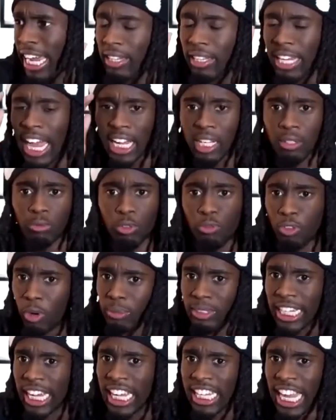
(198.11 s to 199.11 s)
Like, you feel what I'm
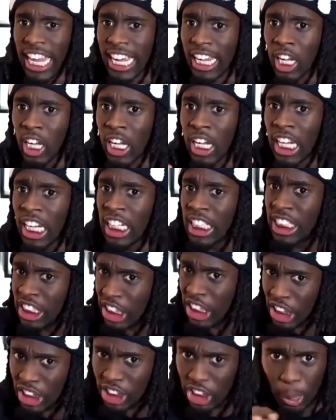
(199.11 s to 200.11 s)
saying? Like,
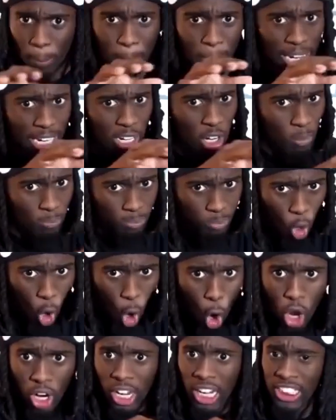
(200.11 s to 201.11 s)
she should have been
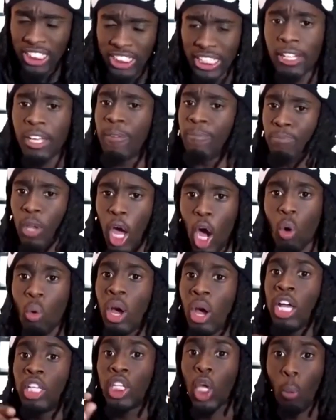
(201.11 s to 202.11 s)
on her shit. No,
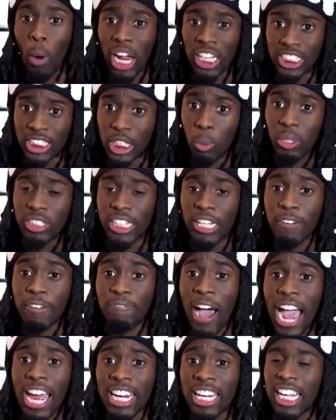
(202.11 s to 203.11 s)
the way she was
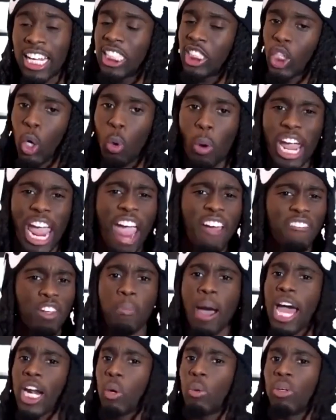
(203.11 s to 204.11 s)
invited is the way
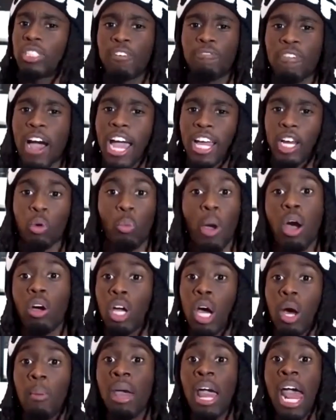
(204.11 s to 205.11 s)
everybody was invited.
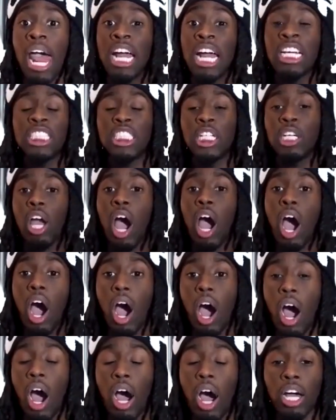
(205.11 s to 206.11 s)
Welcome. She's
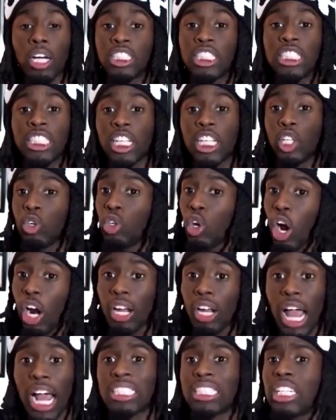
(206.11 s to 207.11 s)
in New York.
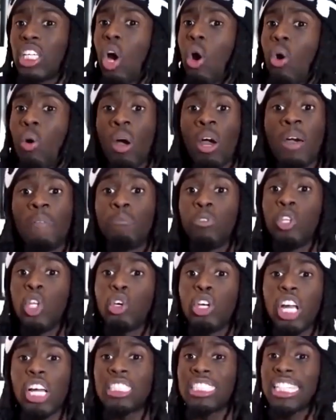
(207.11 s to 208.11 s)
I said, yo, New
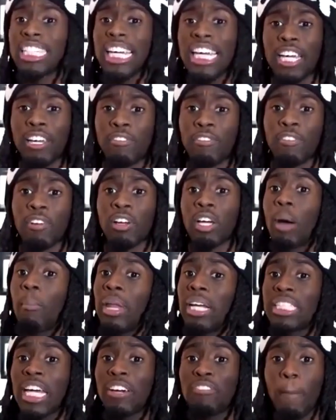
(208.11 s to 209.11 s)
Year's Eve, come,
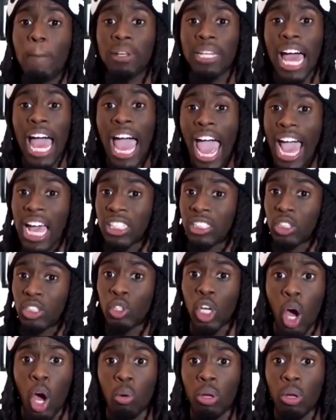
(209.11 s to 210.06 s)
let's have a blast, you know?